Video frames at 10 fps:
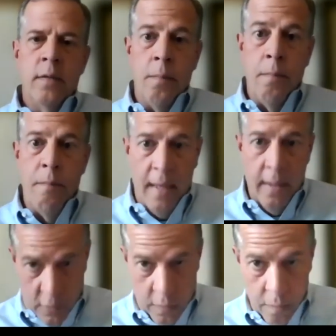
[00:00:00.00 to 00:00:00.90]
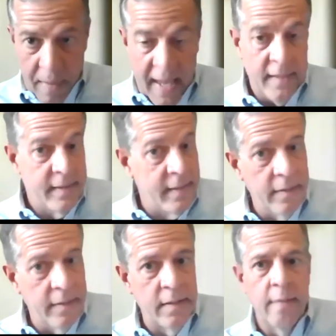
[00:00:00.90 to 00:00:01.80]
make
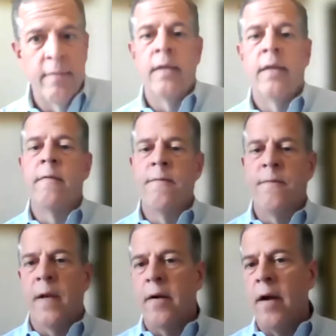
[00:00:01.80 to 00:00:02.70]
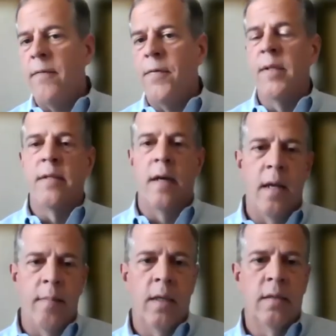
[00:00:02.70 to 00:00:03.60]
sense of it and figure out from a
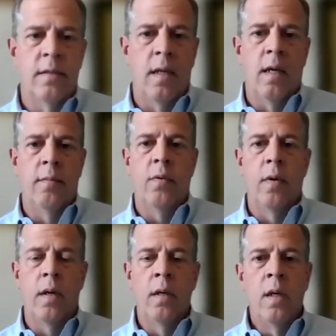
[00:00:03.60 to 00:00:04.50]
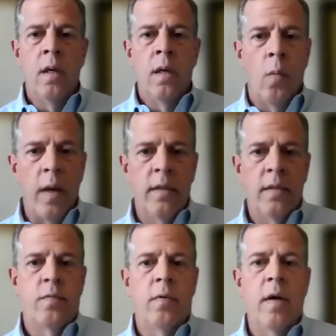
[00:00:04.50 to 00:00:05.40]
timing standpoint when
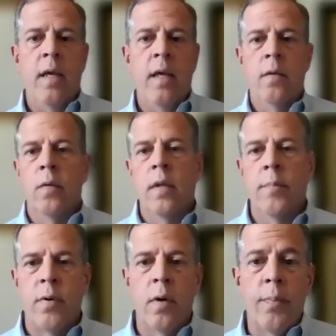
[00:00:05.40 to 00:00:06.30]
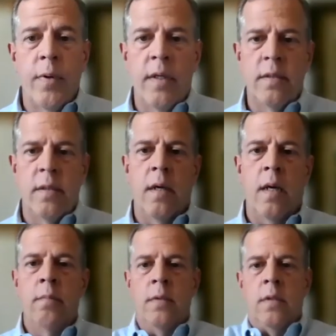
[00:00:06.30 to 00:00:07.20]
it's right or the appropriate
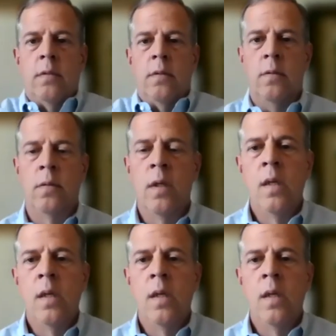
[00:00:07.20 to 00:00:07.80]
time to